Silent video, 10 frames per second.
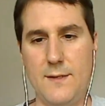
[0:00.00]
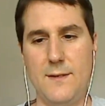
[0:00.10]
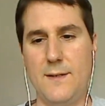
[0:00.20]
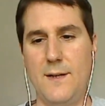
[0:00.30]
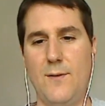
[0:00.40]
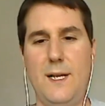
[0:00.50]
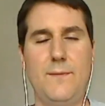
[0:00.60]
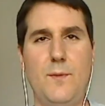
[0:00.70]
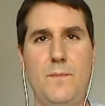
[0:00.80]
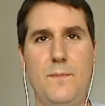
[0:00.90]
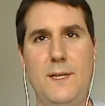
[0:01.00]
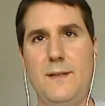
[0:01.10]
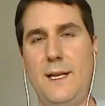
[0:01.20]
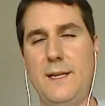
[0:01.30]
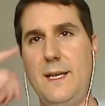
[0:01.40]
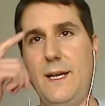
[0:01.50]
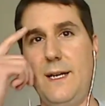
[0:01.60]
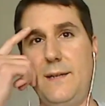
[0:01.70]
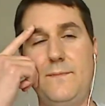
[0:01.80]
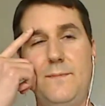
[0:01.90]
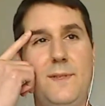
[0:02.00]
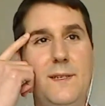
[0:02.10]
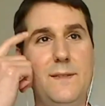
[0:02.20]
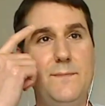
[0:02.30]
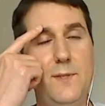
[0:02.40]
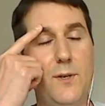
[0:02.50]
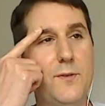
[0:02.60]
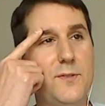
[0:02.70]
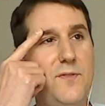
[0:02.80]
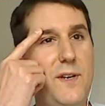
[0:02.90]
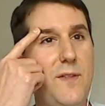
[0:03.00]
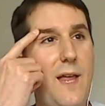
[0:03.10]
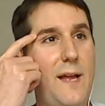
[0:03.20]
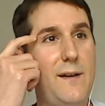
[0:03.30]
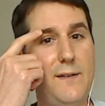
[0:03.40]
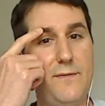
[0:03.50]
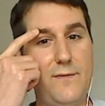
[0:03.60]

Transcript: Well, we'll let the Turkers figure that off.